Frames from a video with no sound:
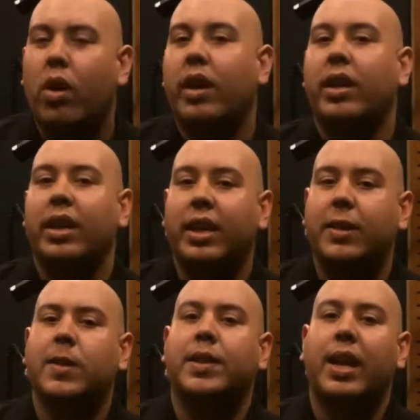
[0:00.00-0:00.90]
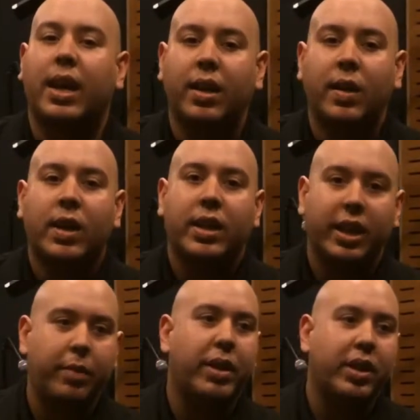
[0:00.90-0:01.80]
one is and
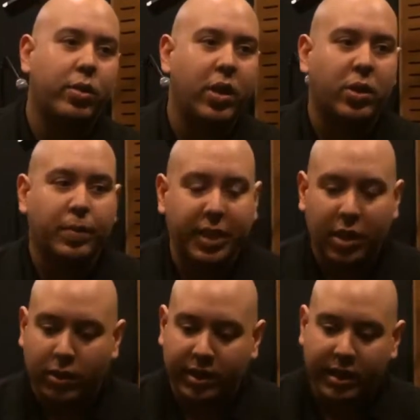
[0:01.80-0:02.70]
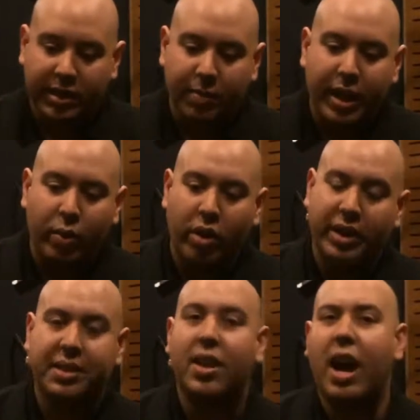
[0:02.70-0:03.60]
anybody who knows me knows this. The main
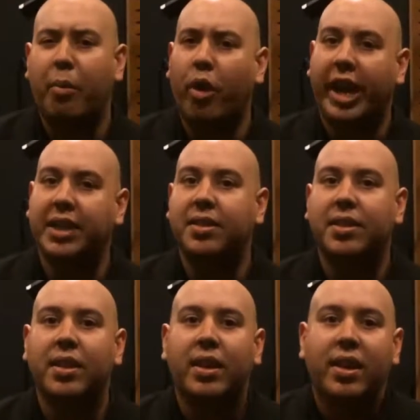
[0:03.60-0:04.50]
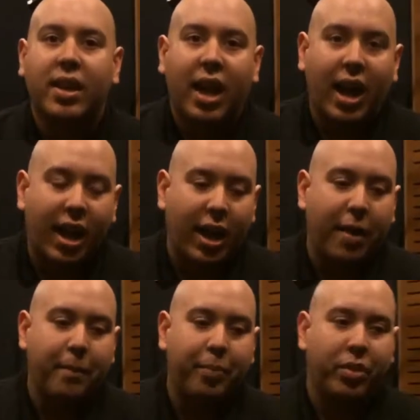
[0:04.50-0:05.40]
one is Tom Waits,
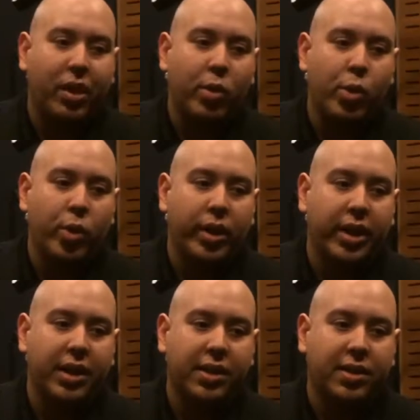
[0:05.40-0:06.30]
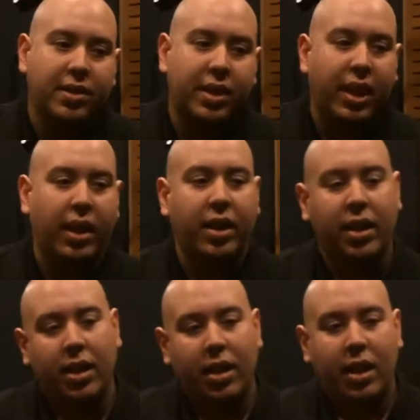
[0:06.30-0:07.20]
who is
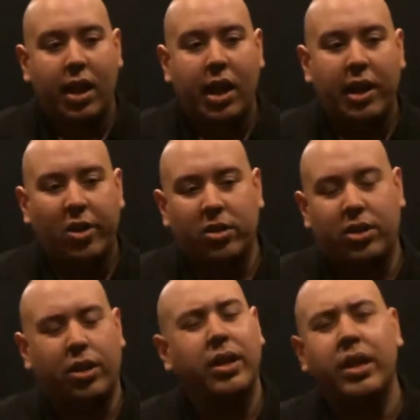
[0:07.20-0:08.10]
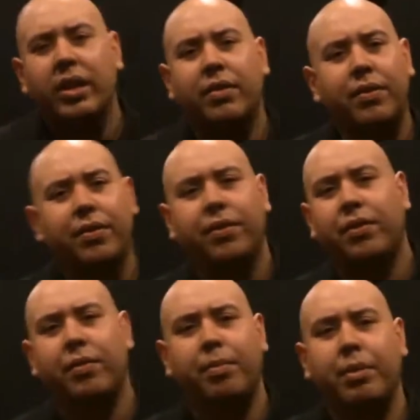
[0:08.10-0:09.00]
an
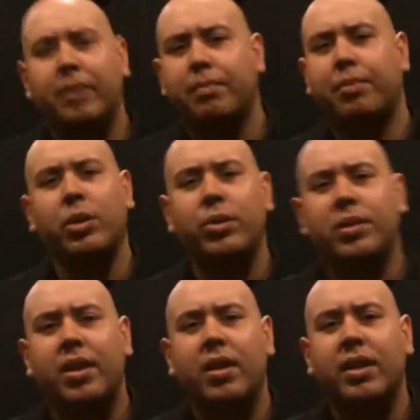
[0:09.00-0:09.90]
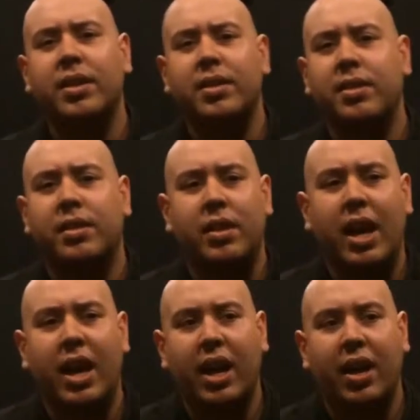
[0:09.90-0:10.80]
alternative but blues artist.
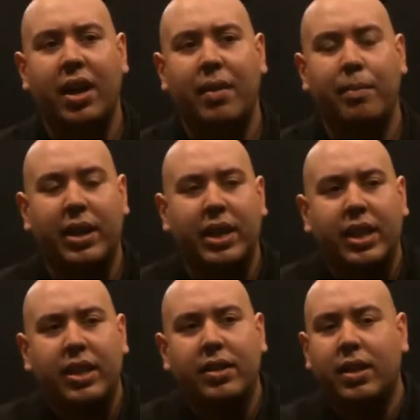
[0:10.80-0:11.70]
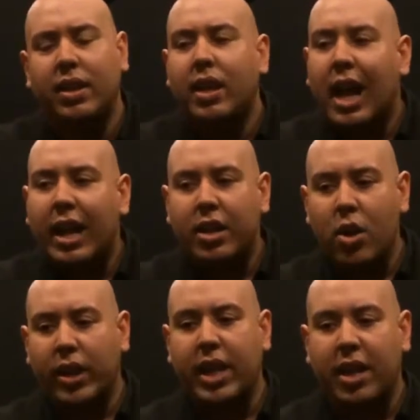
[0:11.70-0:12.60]
But I don't
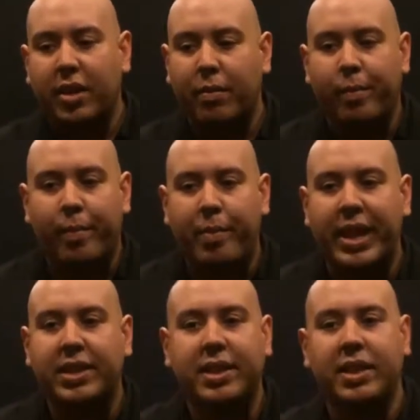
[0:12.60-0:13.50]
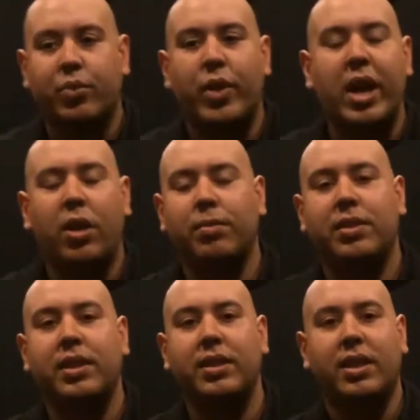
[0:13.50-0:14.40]
know, he kind of bends these
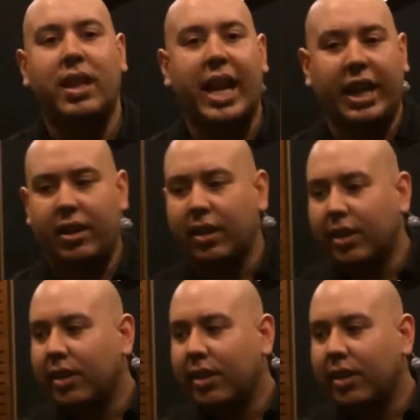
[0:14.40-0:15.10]
realms into like